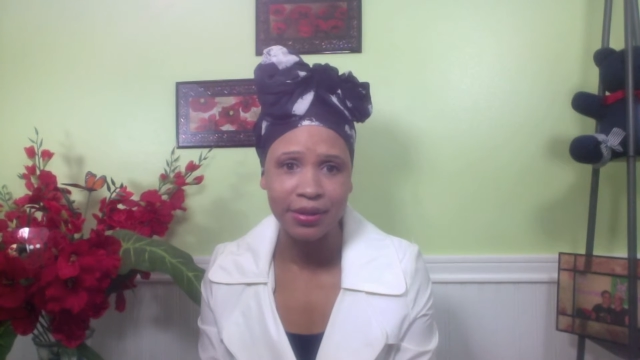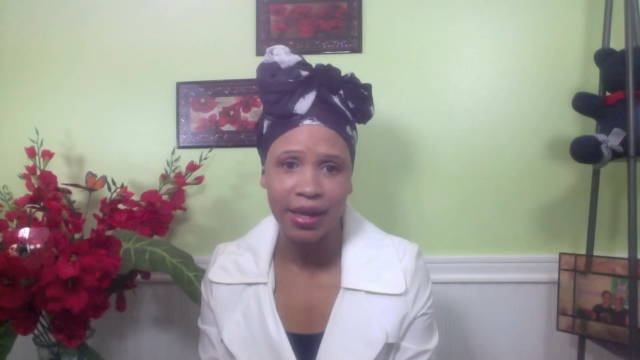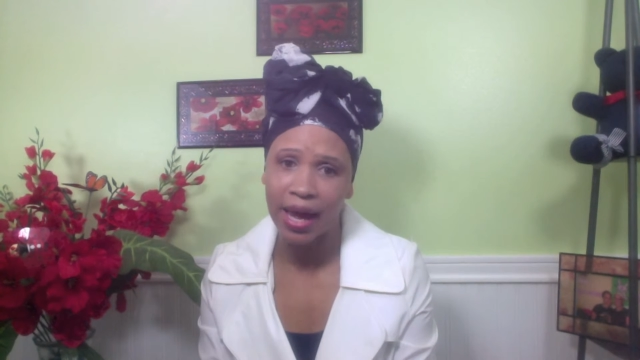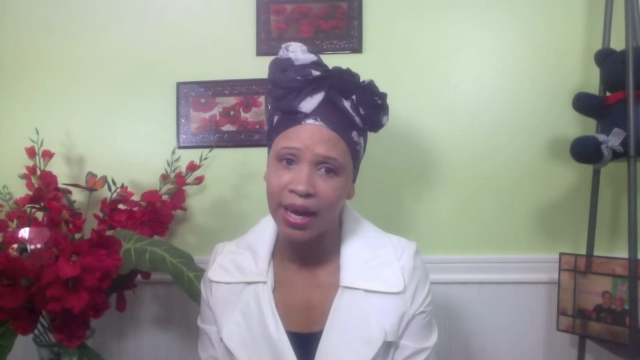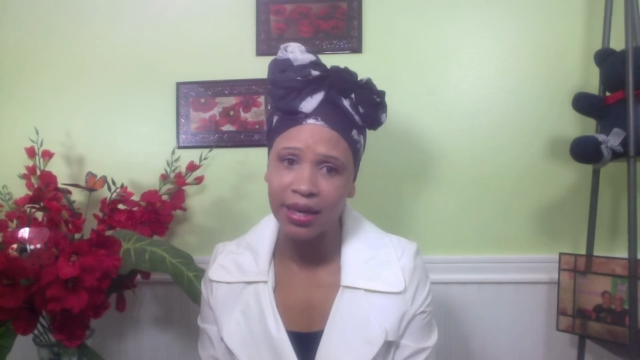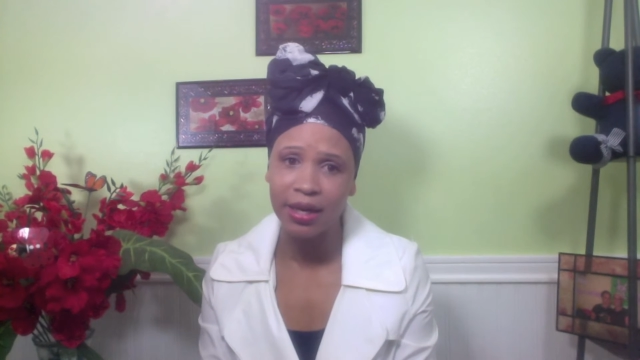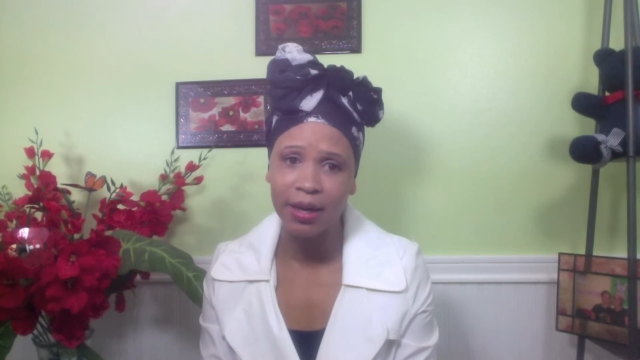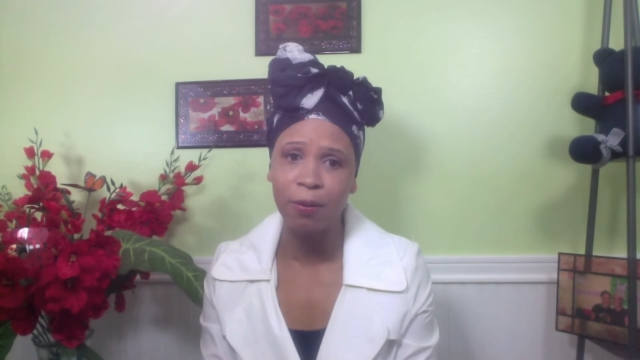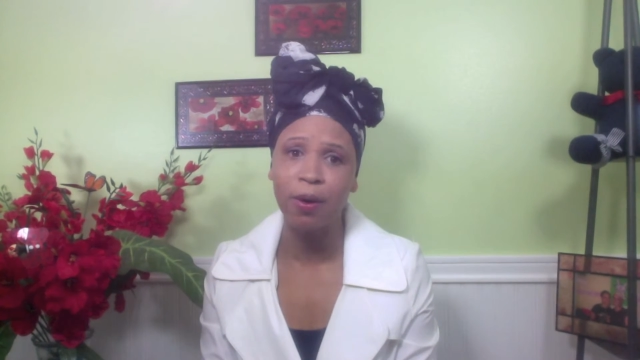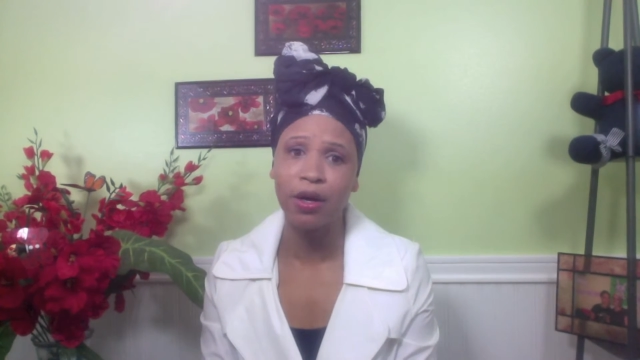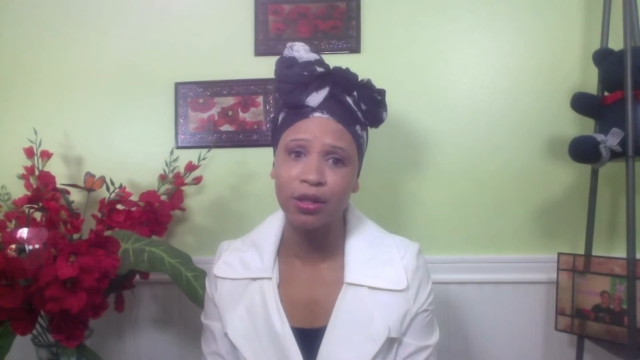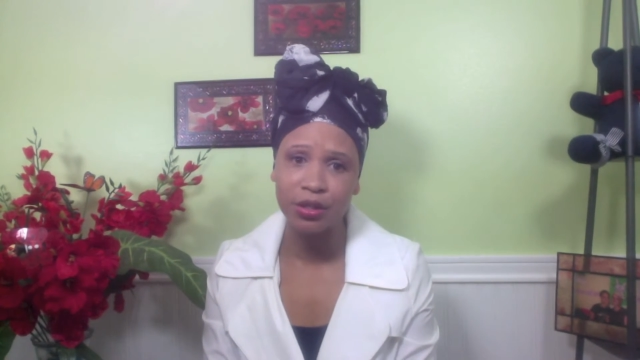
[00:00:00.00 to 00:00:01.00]
That can
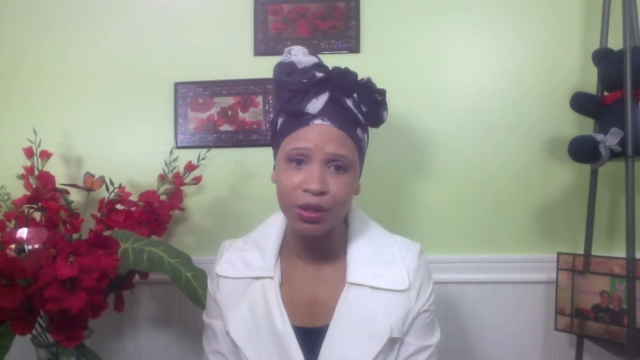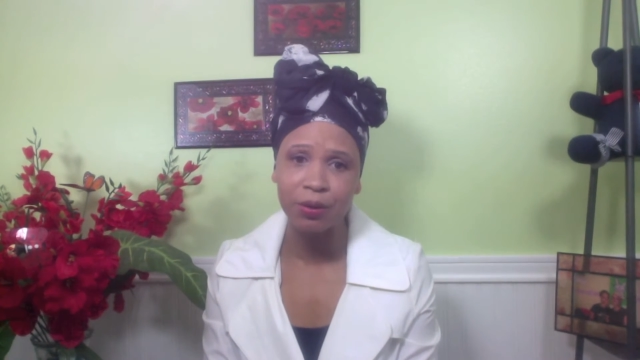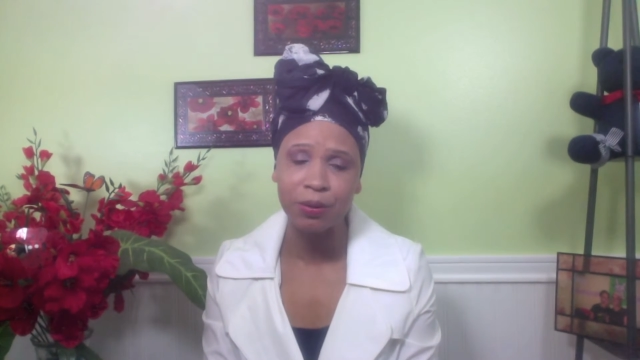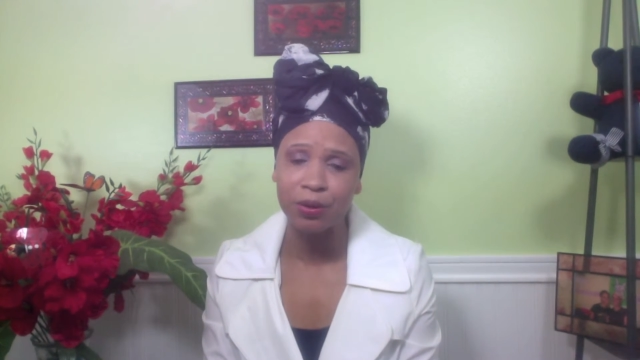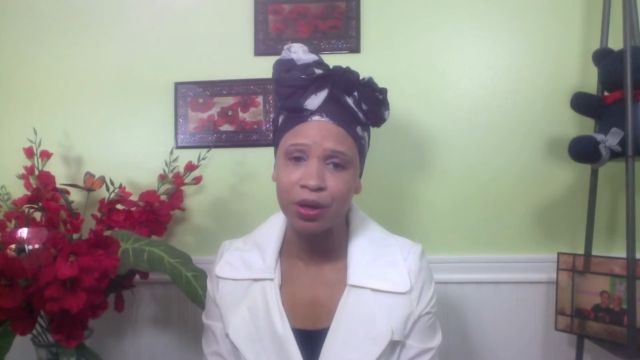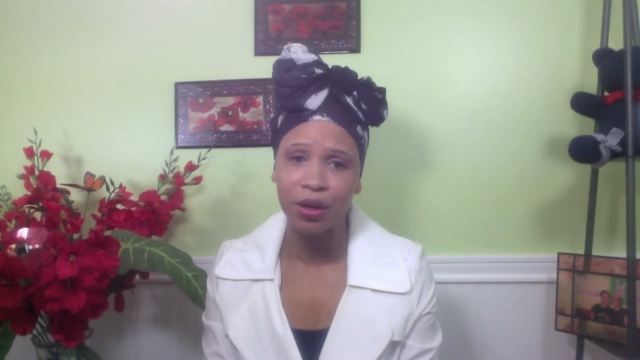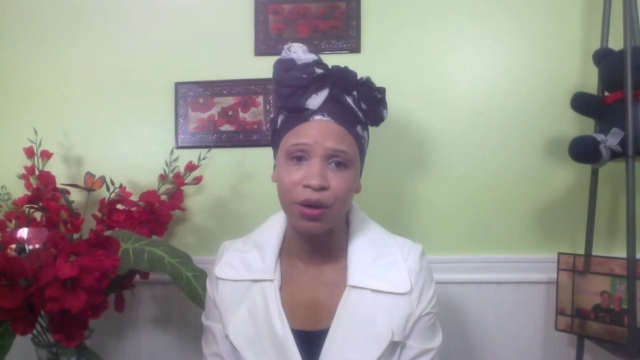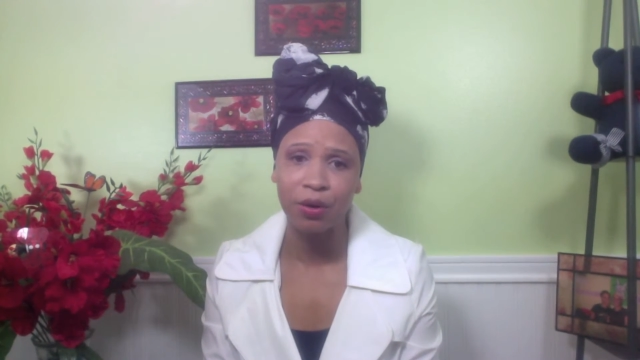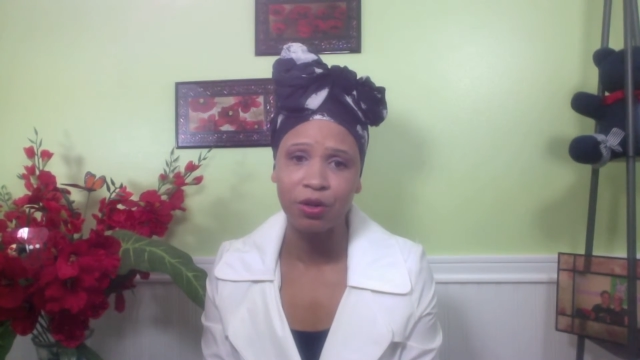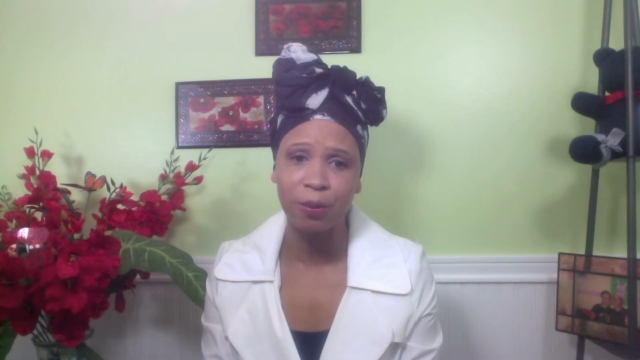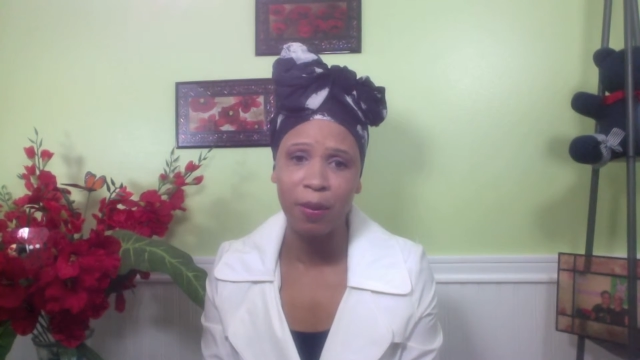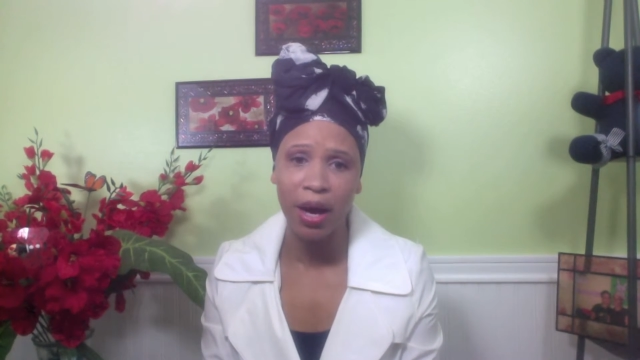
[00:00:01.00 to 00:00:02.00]
work too. You know,
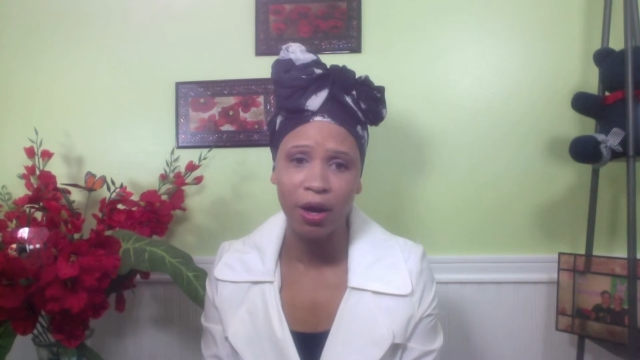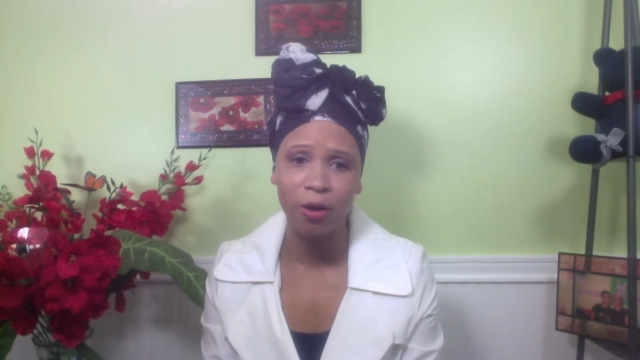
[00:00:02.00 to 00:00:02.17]
you bought